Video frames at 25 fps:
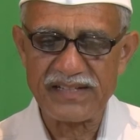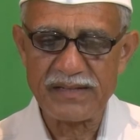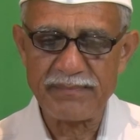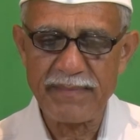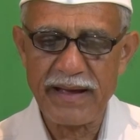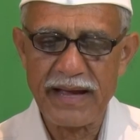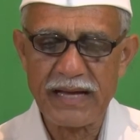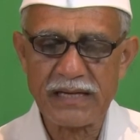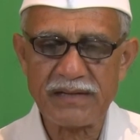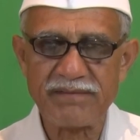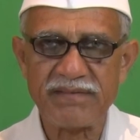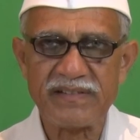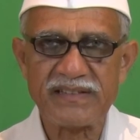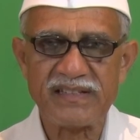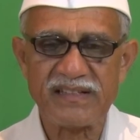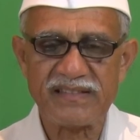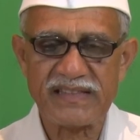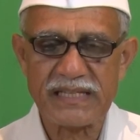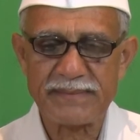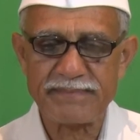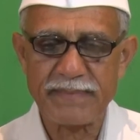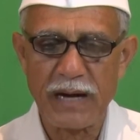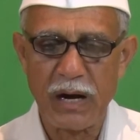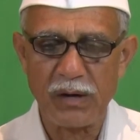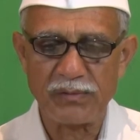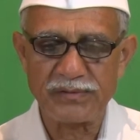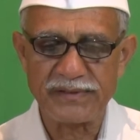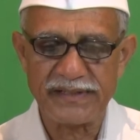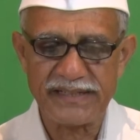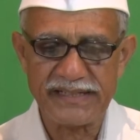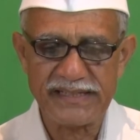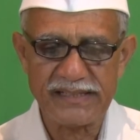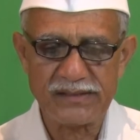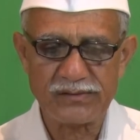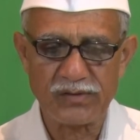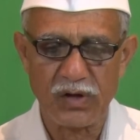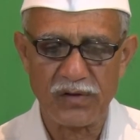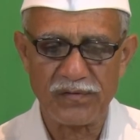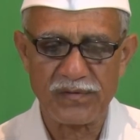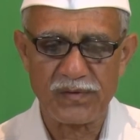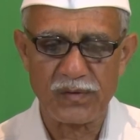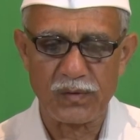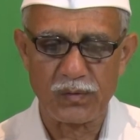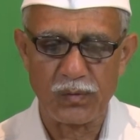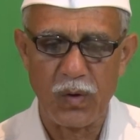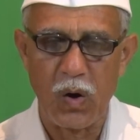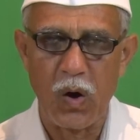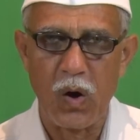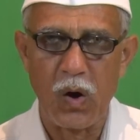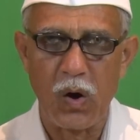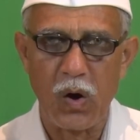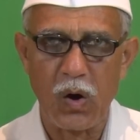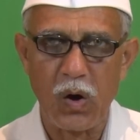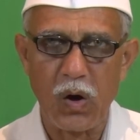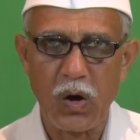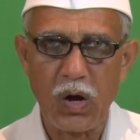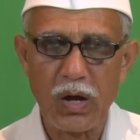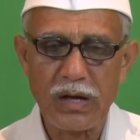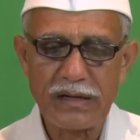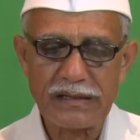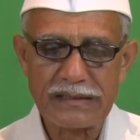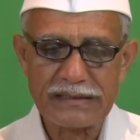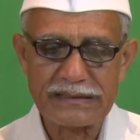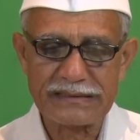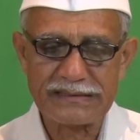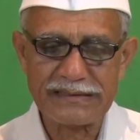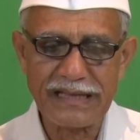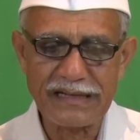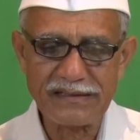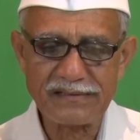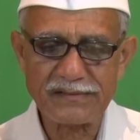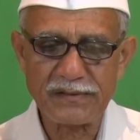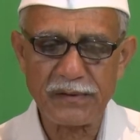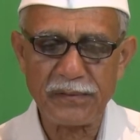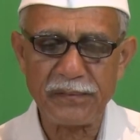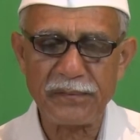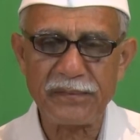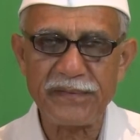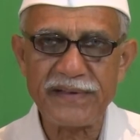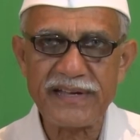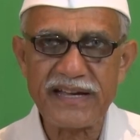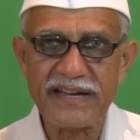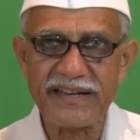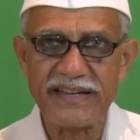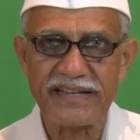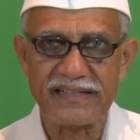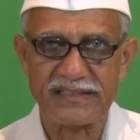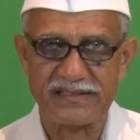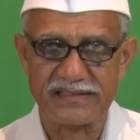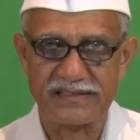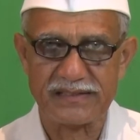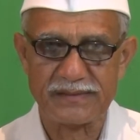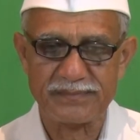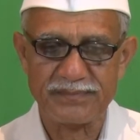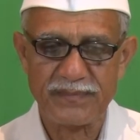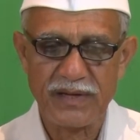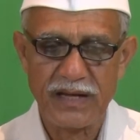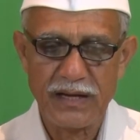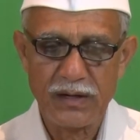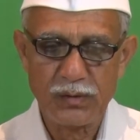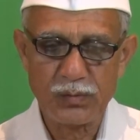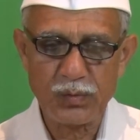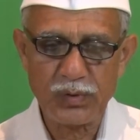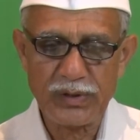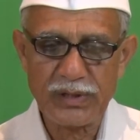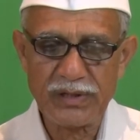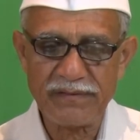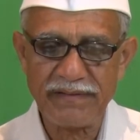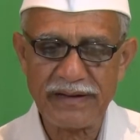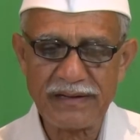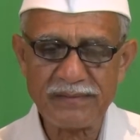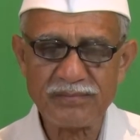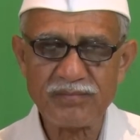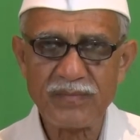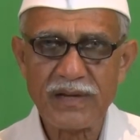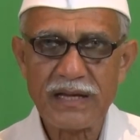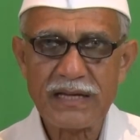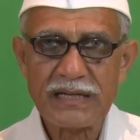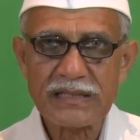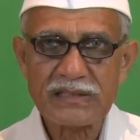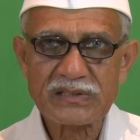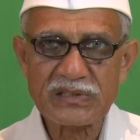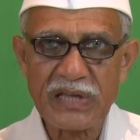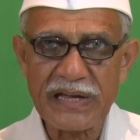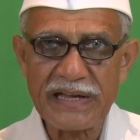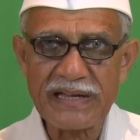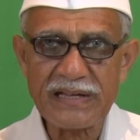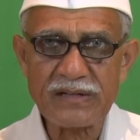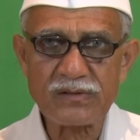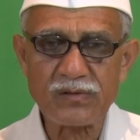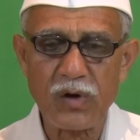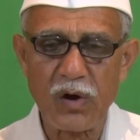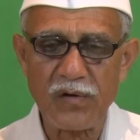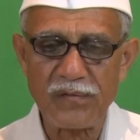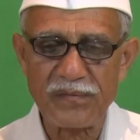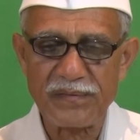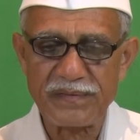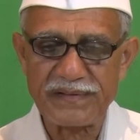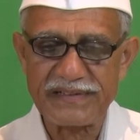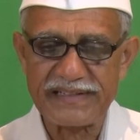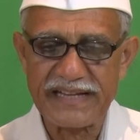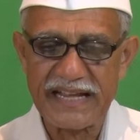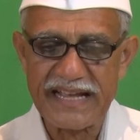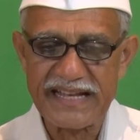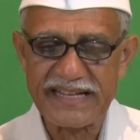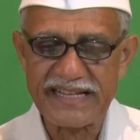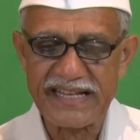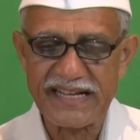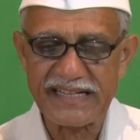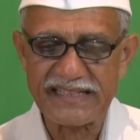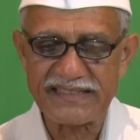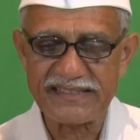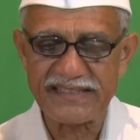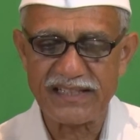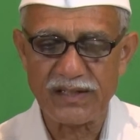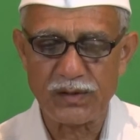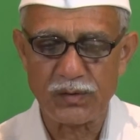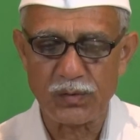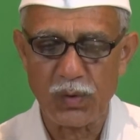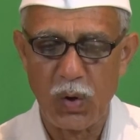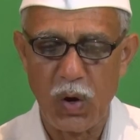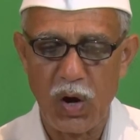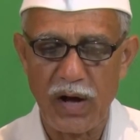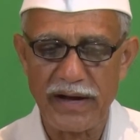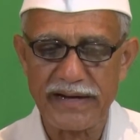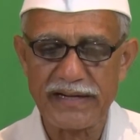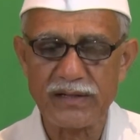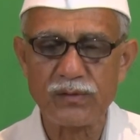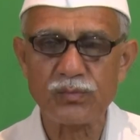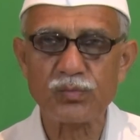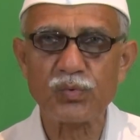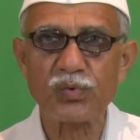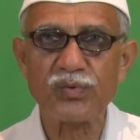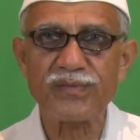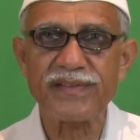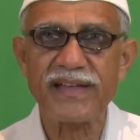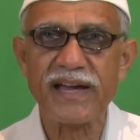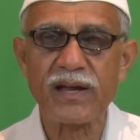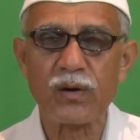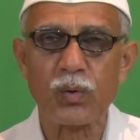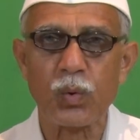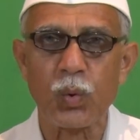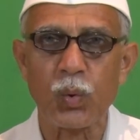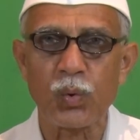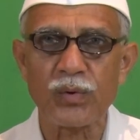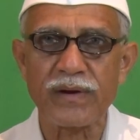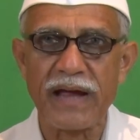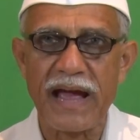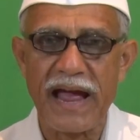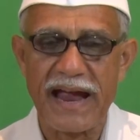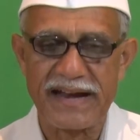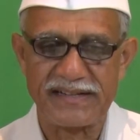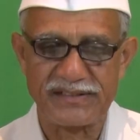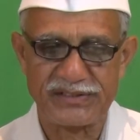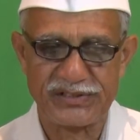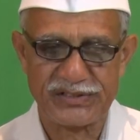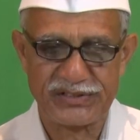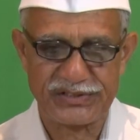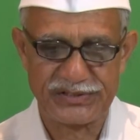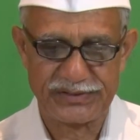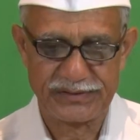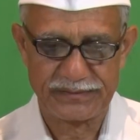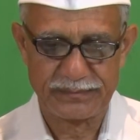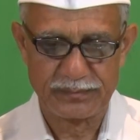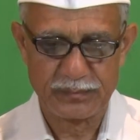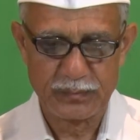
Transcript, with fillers: remain within the boundaries of law, thus fearing to even think of taking the law into their own hands.